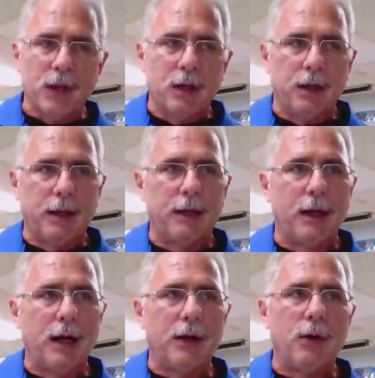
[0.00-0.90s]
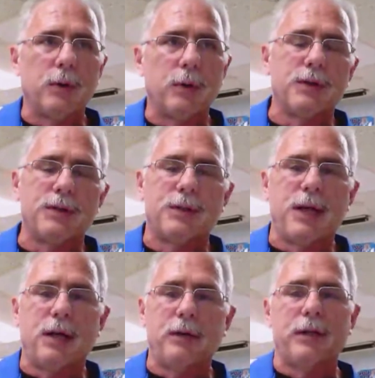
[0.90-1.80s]
And I always
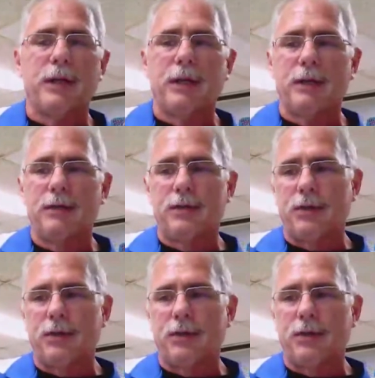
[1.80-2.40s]
tell the kids